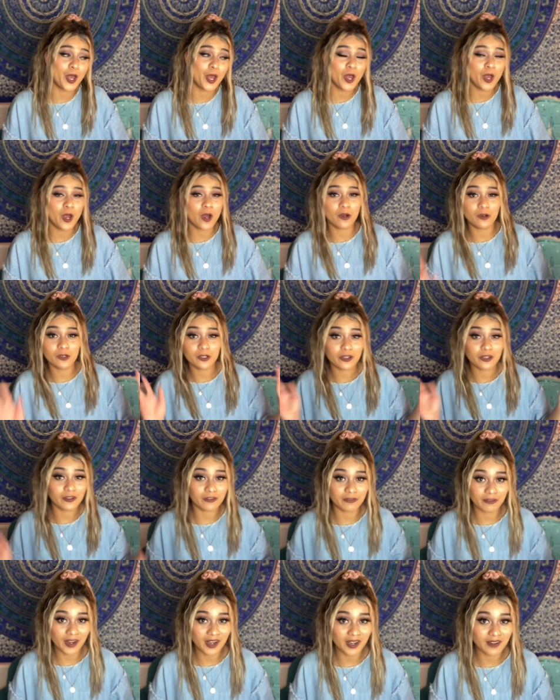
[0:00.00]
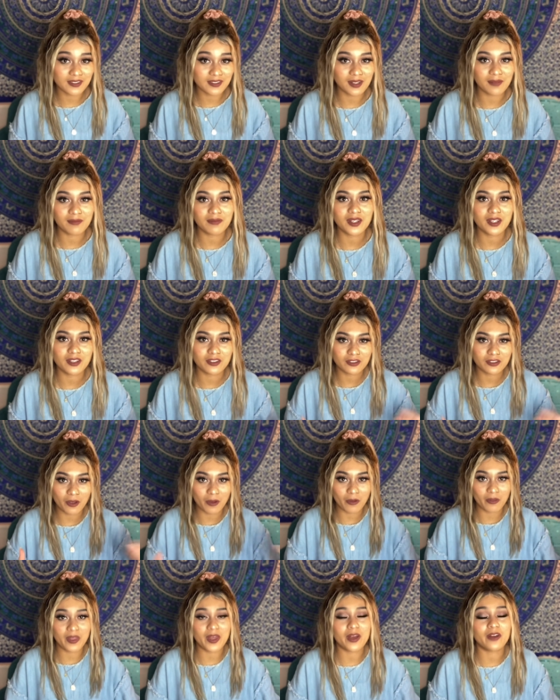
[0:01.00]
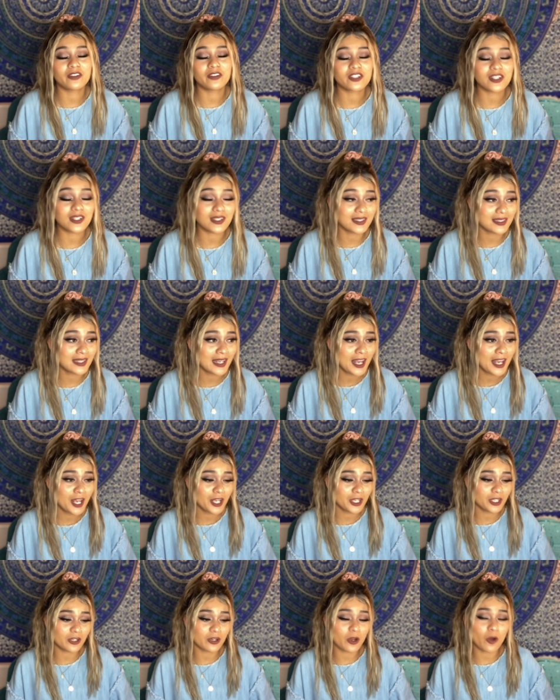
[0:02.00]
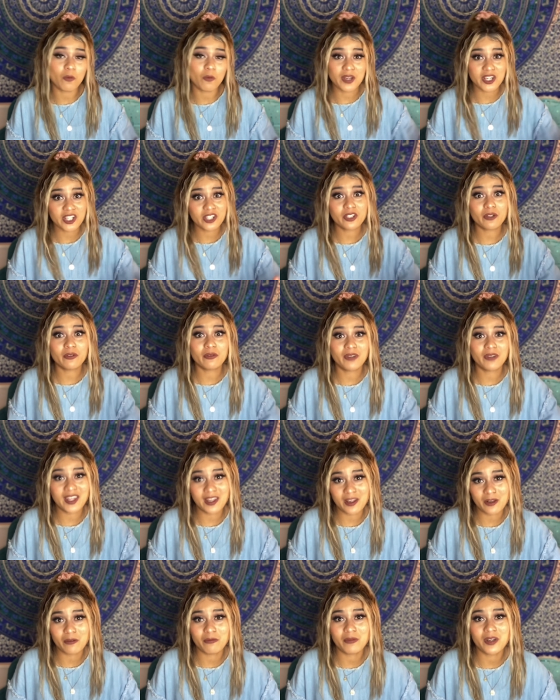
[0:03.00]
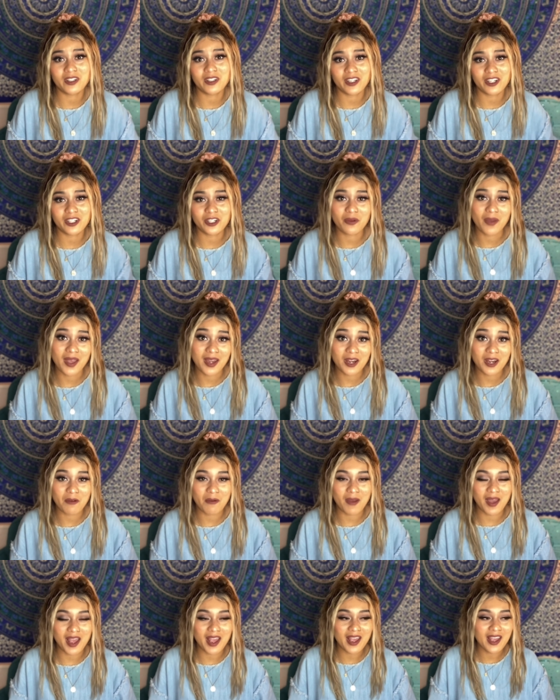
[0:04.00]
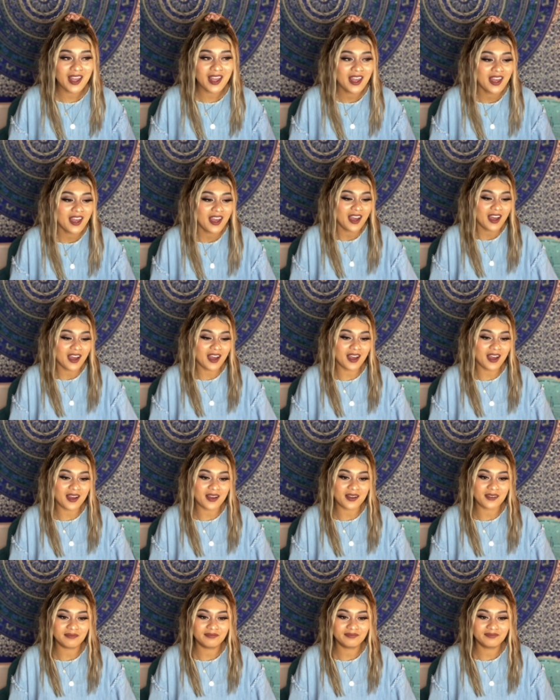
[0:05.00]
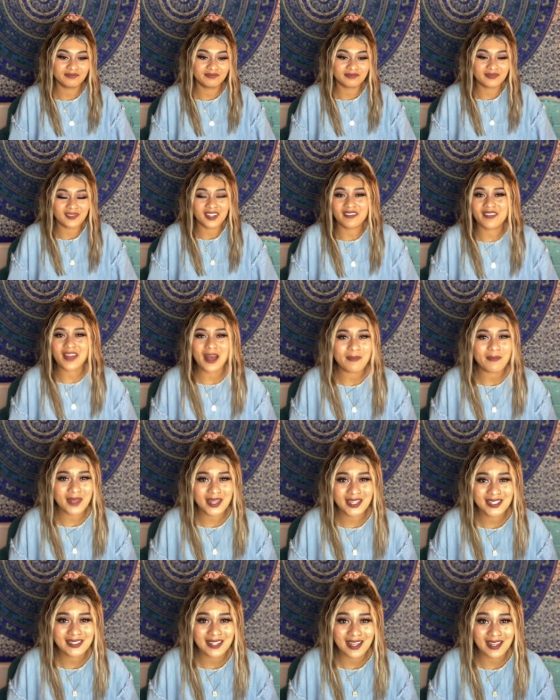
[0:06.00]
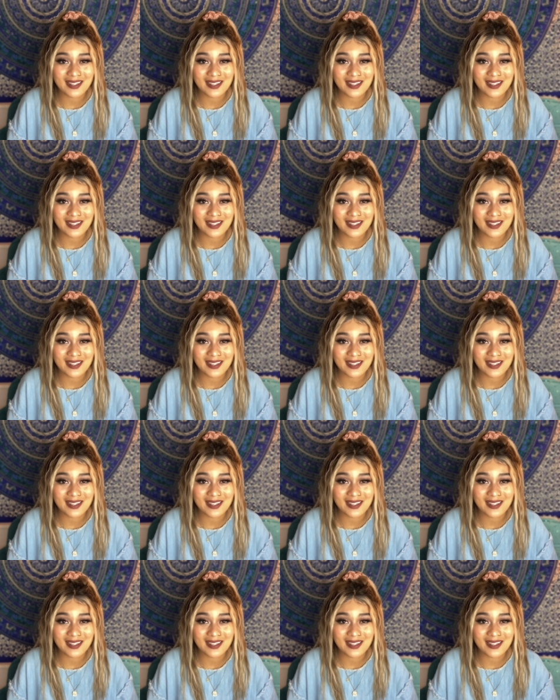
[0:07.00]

oh, you're afraid of something, so they'll just, wish ill will on you anyway, if that makes sense.